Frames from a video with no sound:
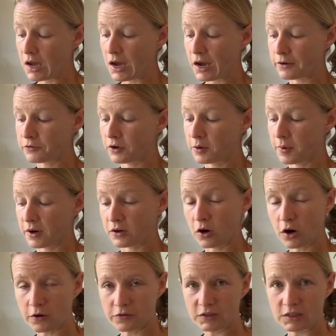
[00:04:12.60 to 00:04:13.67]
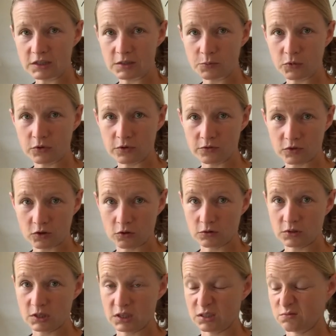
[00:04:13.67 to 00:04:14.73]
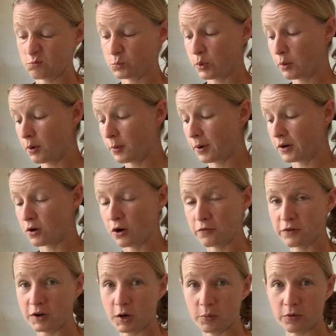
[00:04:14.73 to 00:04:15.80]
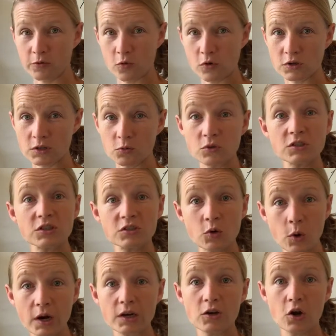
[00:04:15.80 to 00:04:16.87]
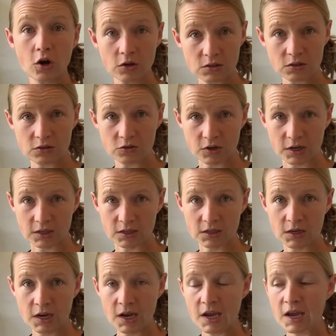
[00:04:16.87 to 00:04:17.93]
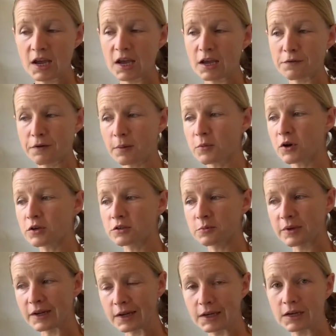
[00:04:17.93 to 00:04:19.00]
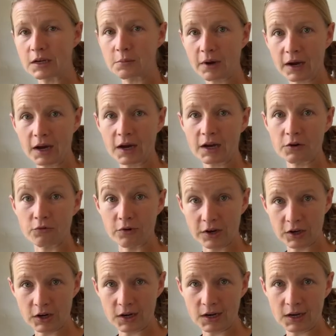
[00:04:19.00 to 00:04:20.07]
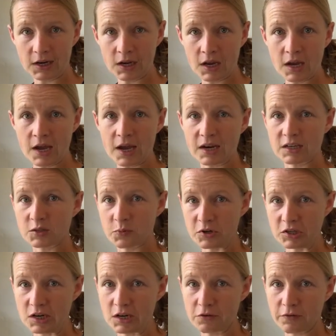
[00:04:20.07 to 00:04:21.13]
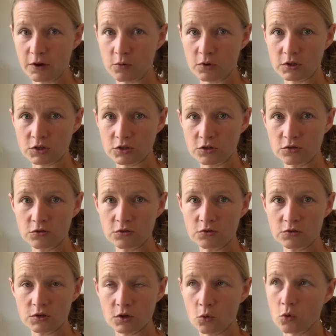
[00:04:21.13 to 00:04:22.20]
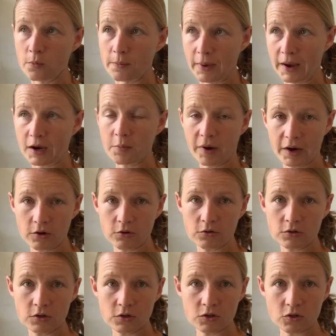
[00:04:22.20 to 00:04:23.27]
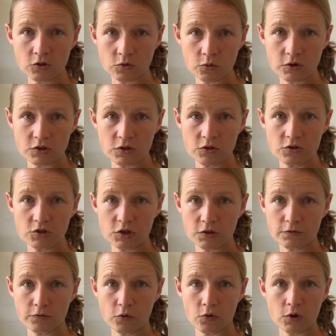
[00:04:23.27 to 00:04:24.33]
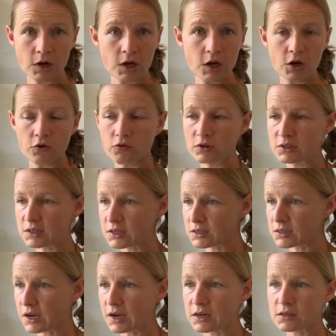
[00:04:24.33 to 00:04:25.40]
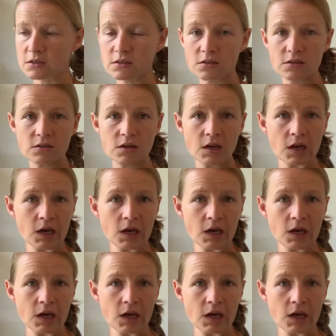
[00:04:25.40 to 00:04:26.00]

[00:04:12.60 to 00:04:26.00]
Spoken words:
I've got about half teaspoon of salt in probably about half a cup of water, which is quite concentrated. If I'm going to be cleaning my eye regularly, and especially if I want to use or make my own saltwater solution for rinsing sinuses,